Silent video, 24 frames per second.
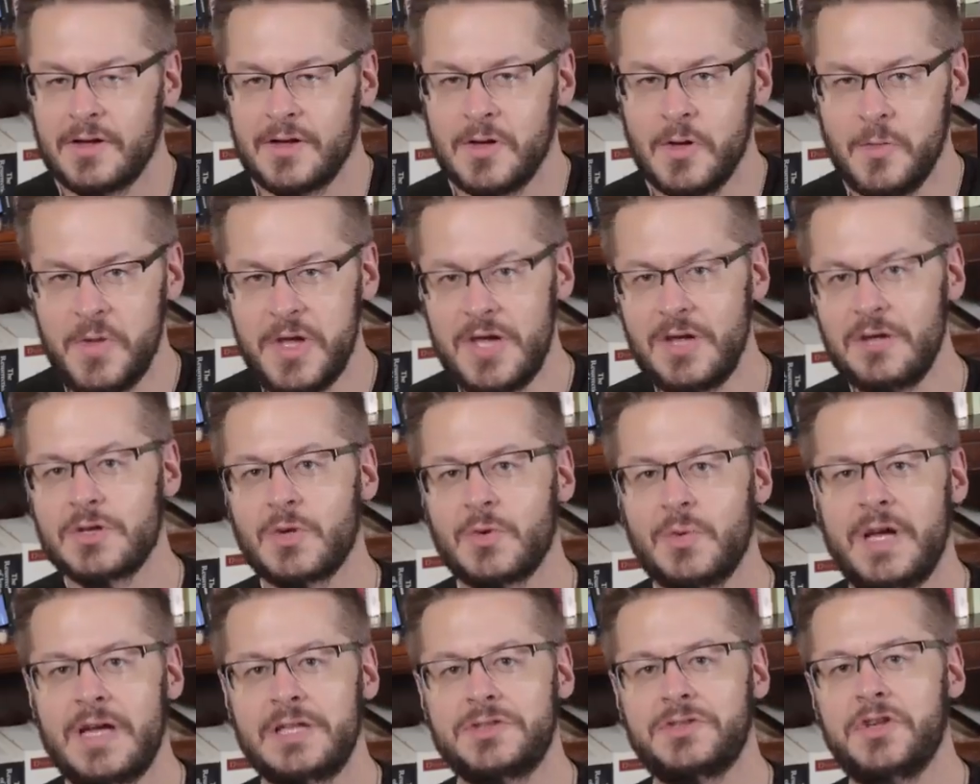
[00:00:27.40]
Nabeel
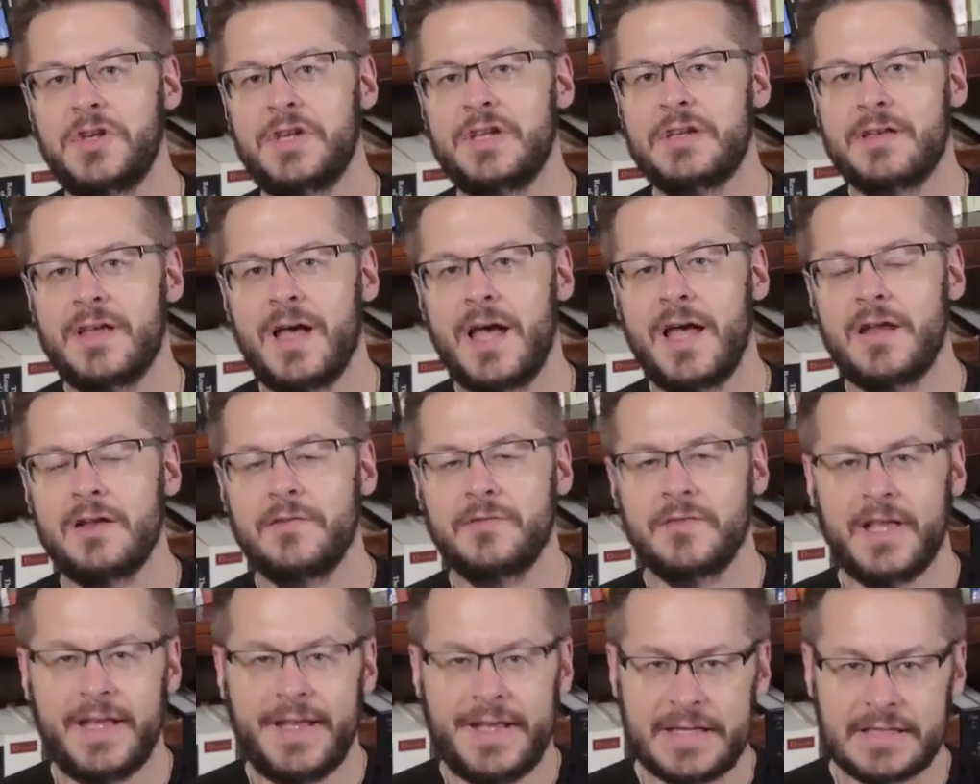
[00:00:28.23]
Qureshi died
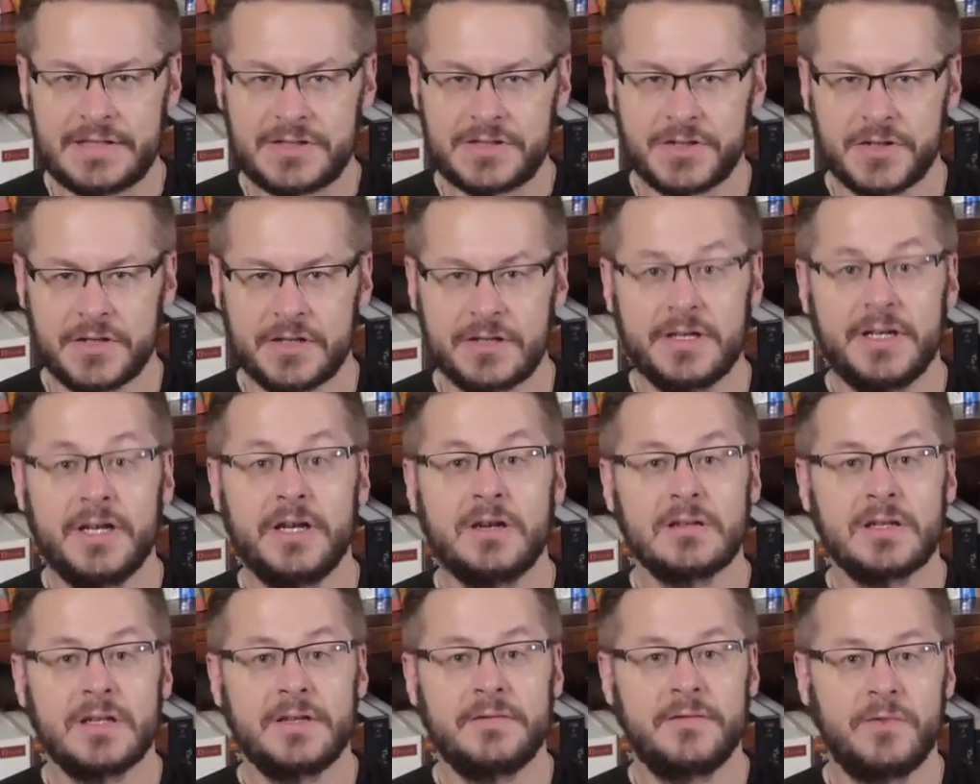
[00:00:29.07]
of cancer
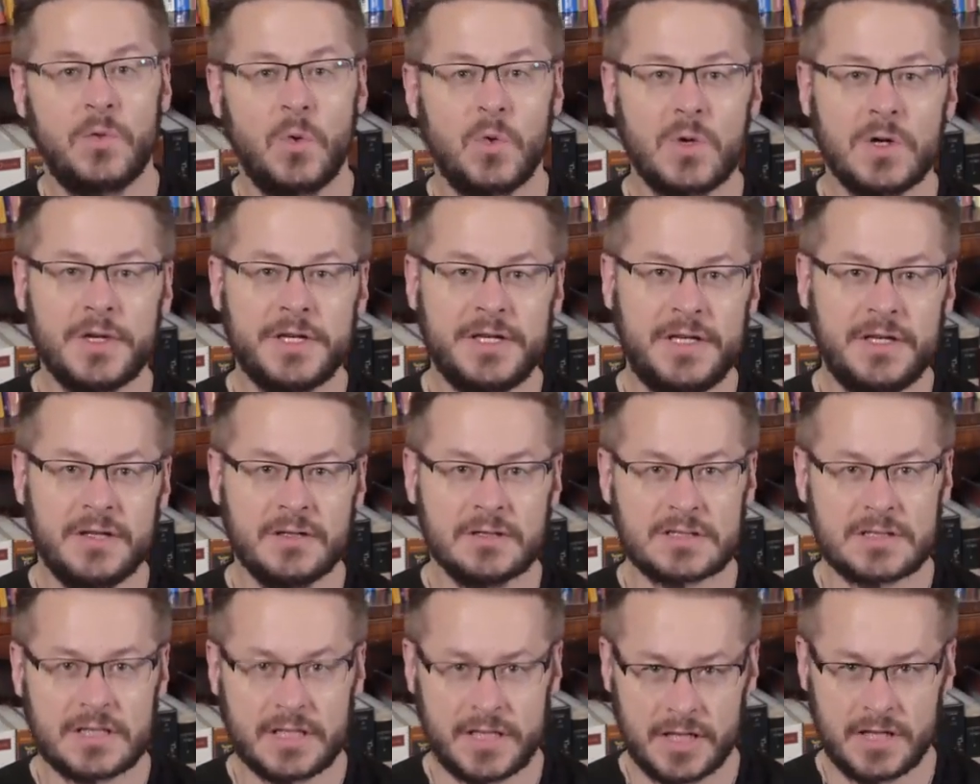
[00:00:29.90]
nearly four
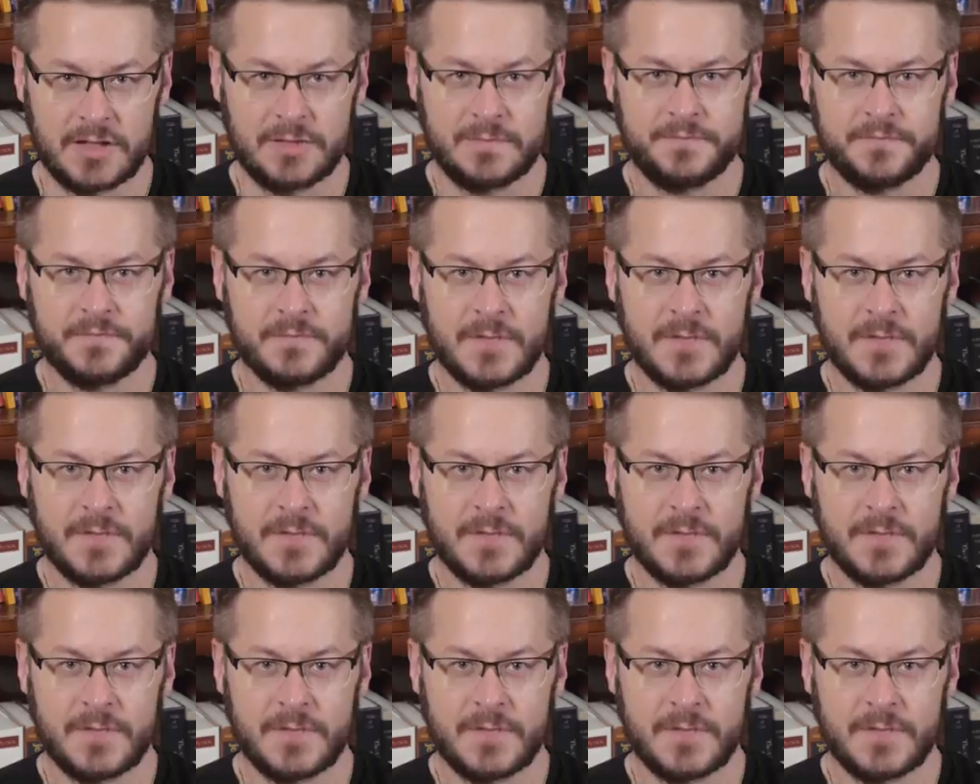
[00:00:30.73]
years ago.